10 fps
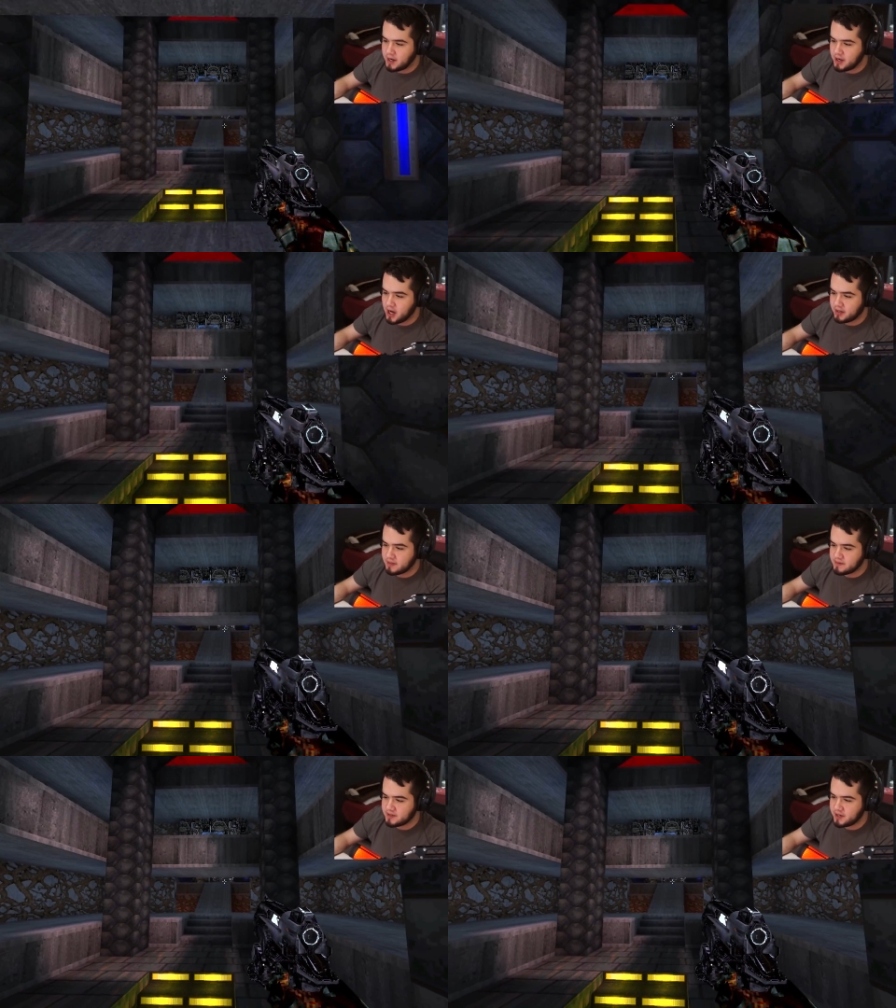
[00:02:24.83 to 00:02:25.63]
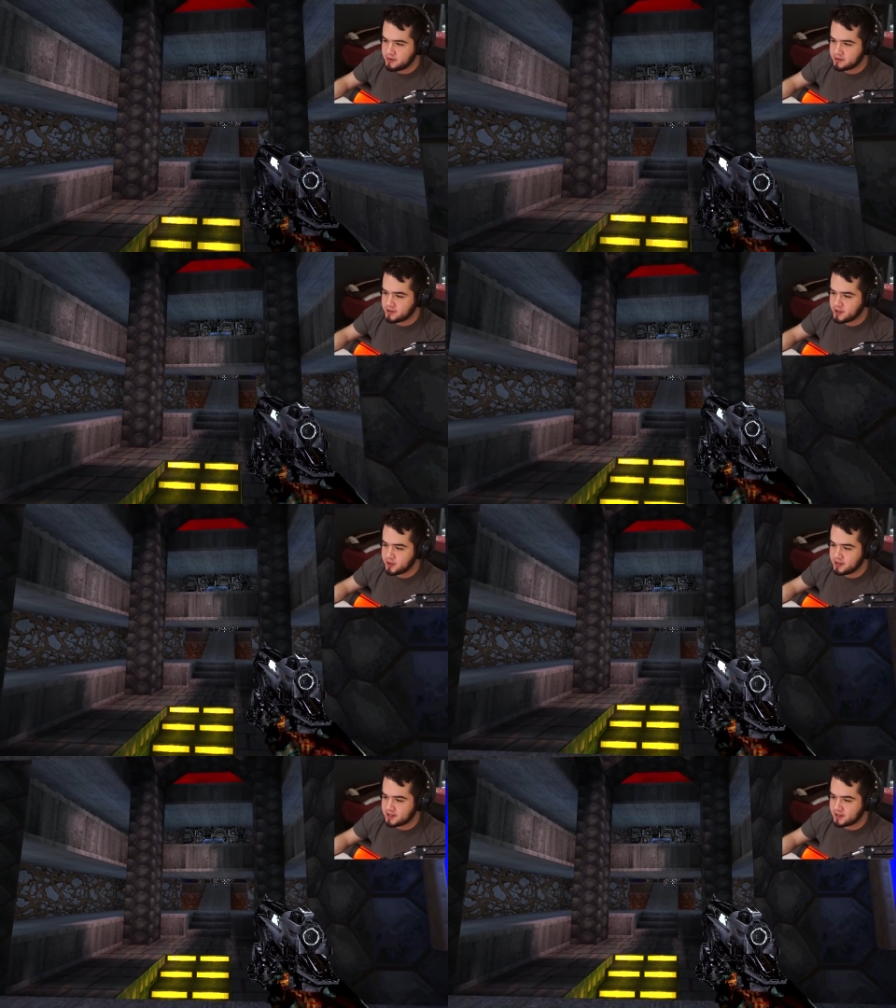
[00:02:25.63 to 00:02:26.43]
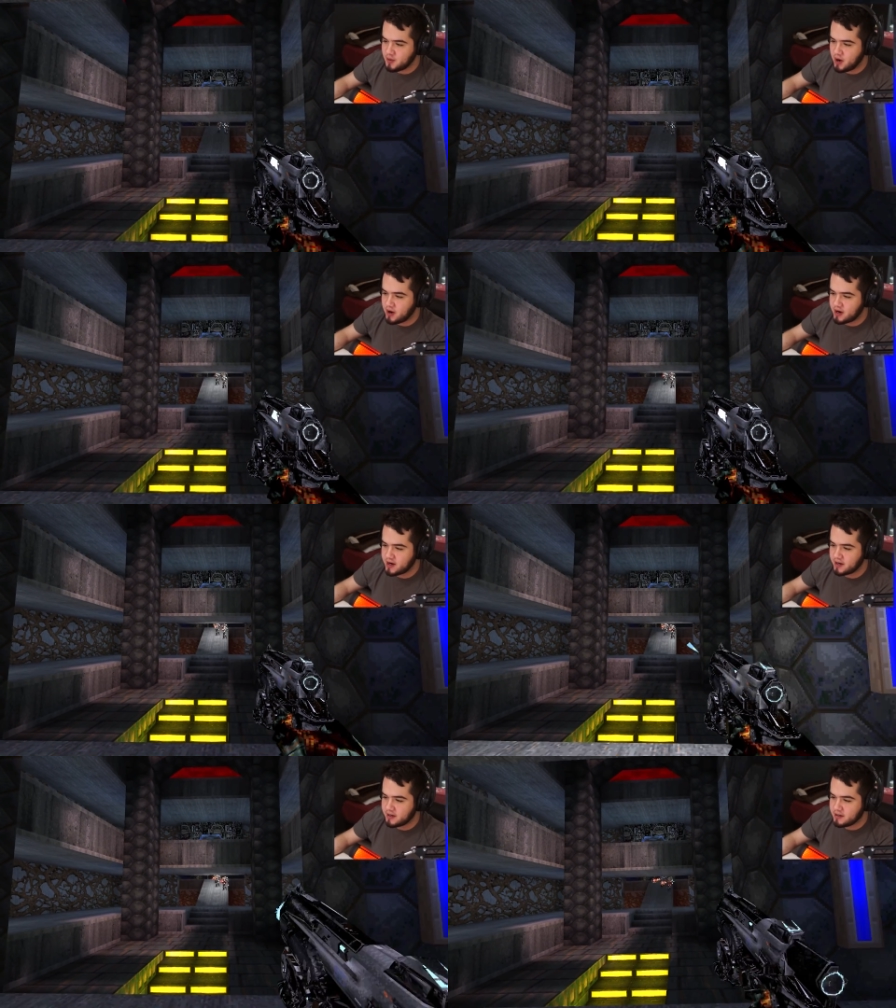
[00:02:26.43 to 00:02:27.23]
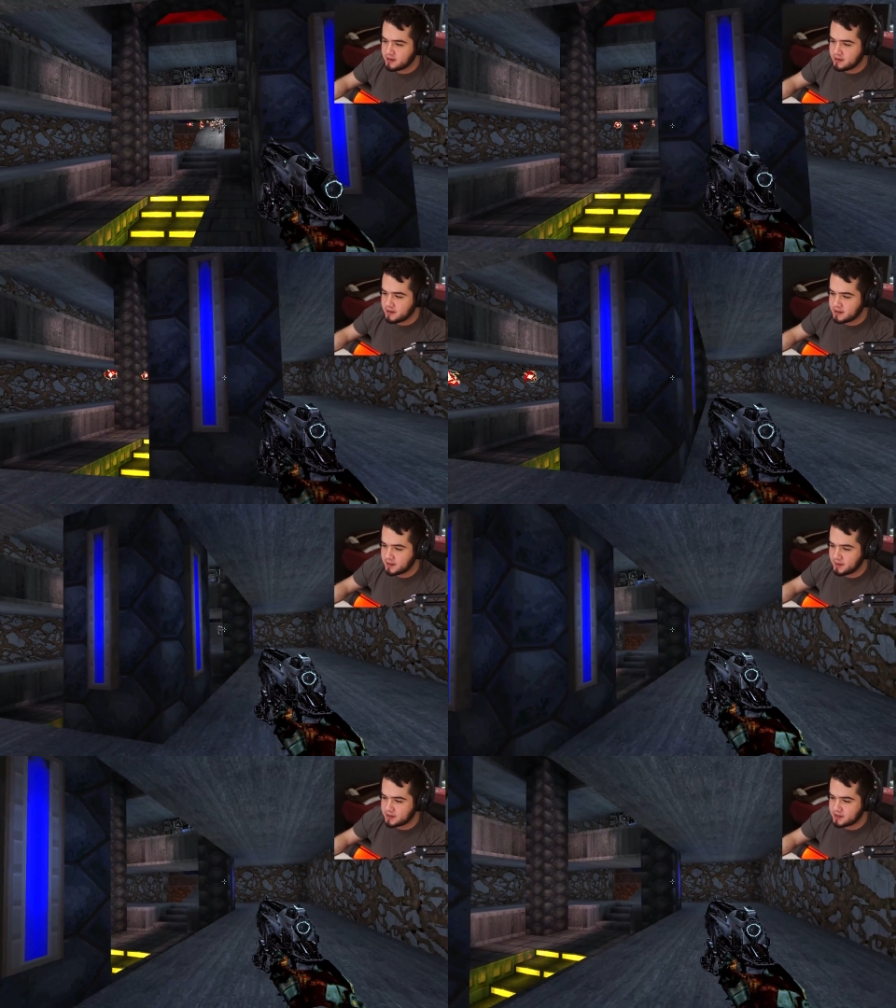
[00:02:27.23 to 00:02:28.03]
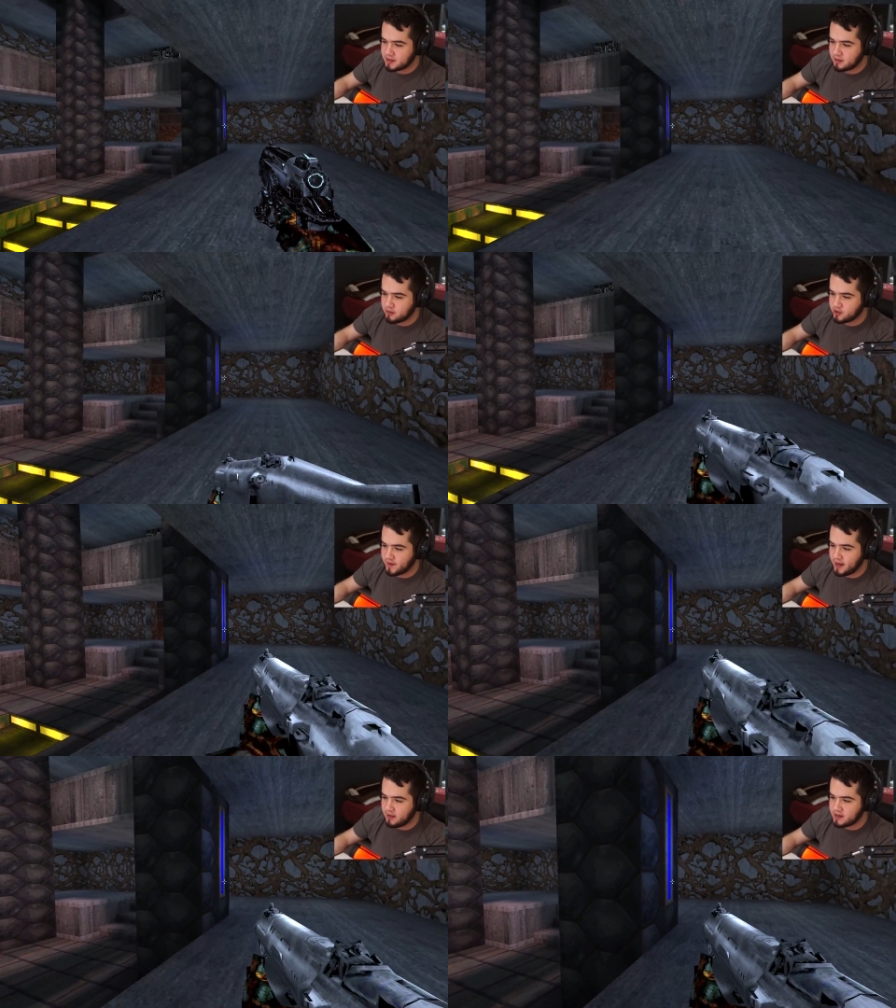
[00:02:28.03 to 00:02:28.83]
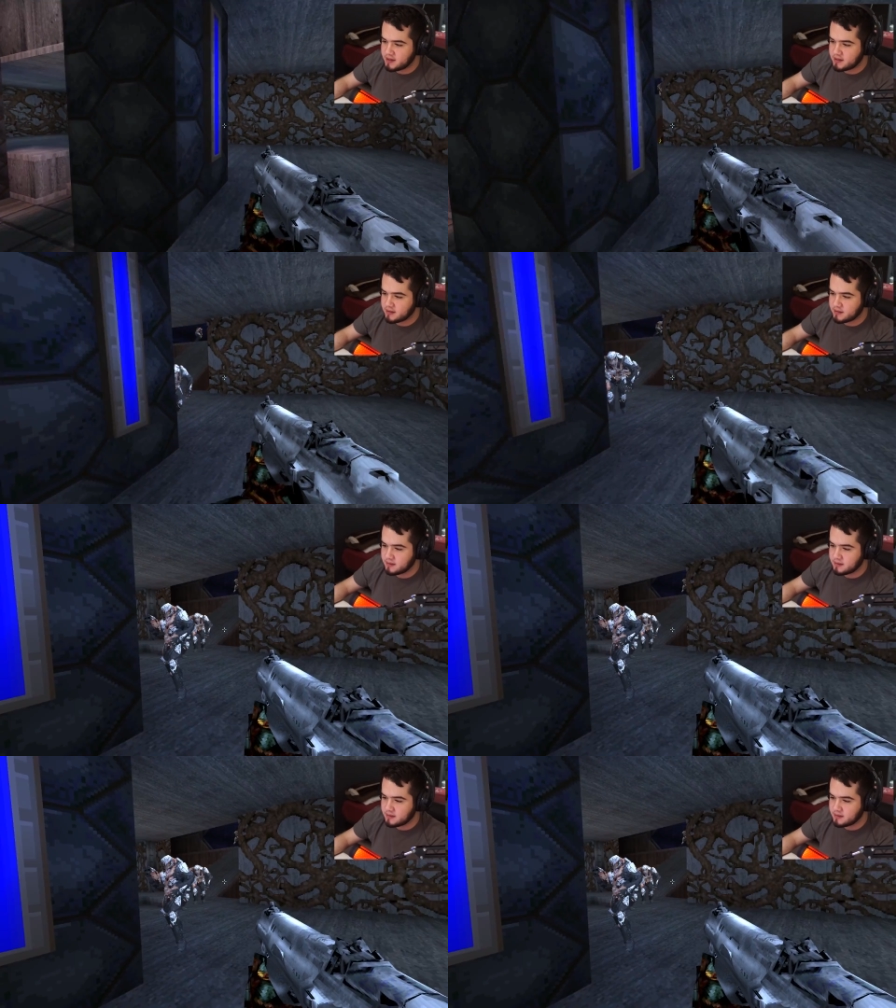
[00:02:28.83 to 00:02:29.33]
Are you goddamn serious, dude? This is so hard. Is it because it's an ultra violence?